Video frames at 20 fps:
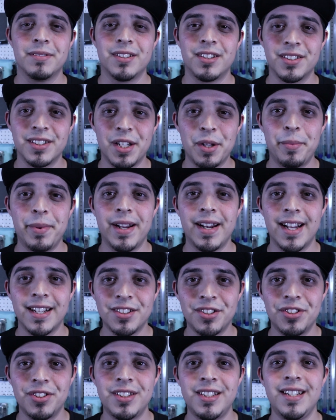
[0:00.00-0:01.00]
there's going to be an
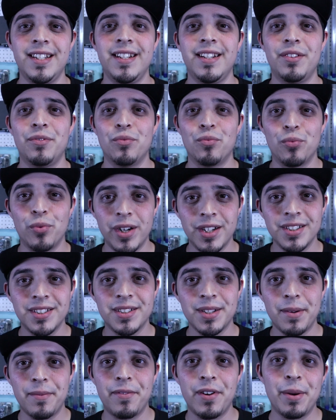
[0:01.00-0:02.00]
S13 rear
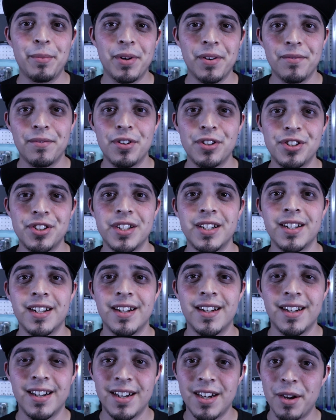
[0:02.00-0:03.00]
subframe conversion